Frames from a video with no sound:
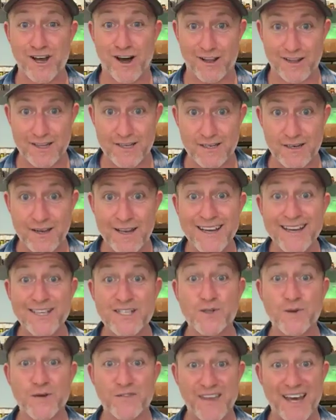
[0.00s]
solid.
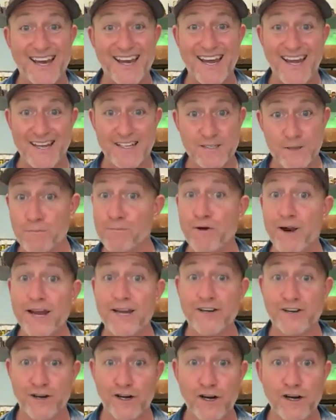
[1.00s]
So if that hits a
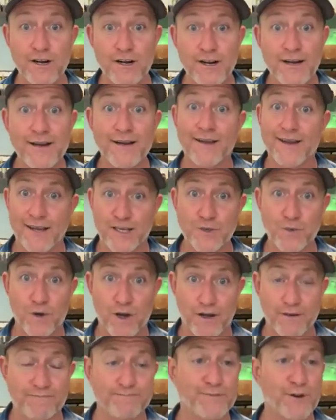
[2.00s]
predator, guess
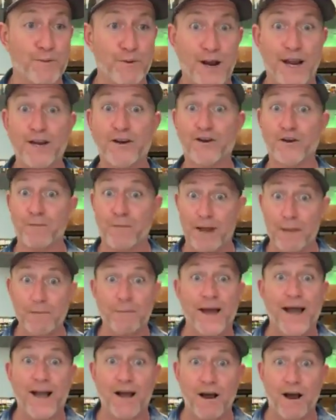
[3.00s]
what? The predator
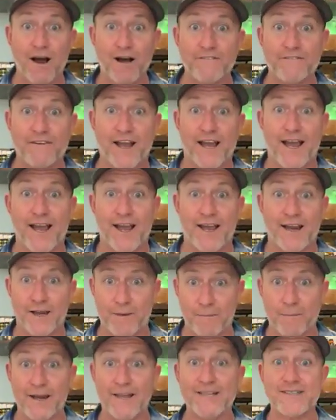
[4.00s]
might back off
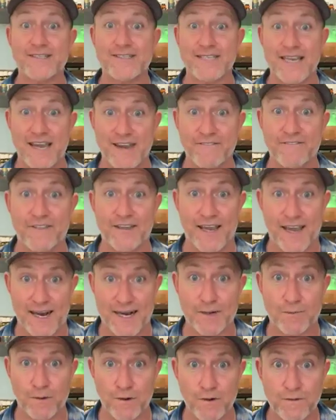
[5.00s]
and it might save the
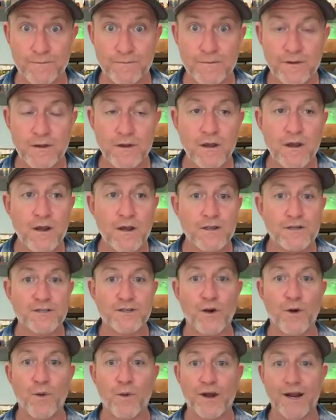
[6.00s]
animal.
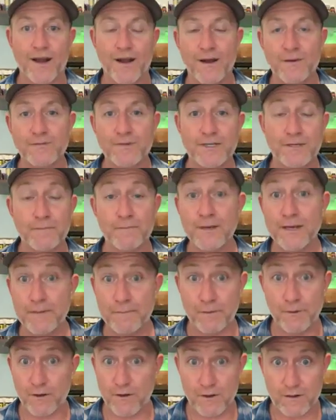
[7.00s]
So when it comes to
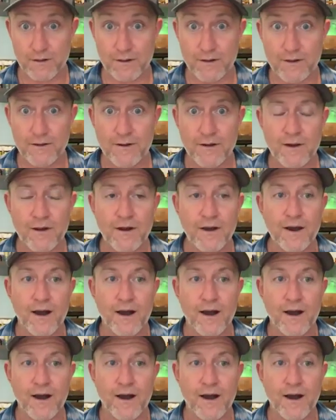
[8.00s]
people,